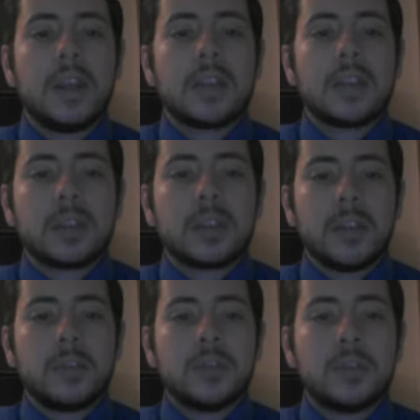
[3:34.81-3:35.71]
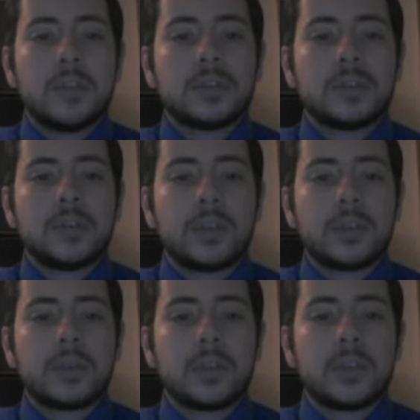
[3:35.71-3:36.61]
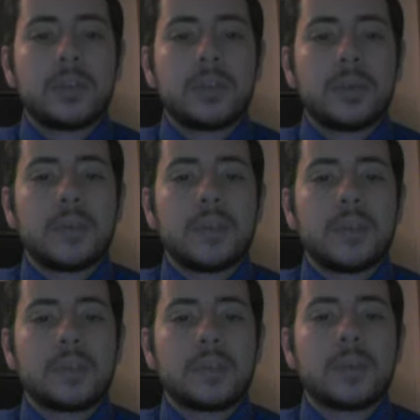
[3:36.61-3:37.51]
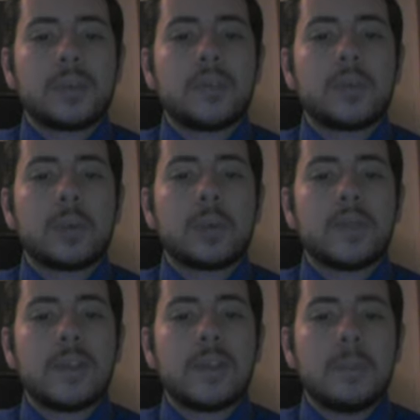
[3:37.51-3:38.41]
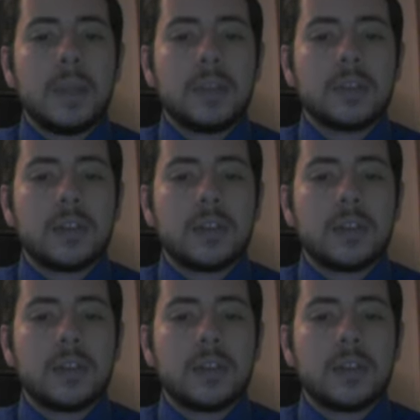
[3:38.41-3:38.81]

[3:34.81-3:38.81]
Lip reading: the company posted record quarterly revenues of $54.5 billion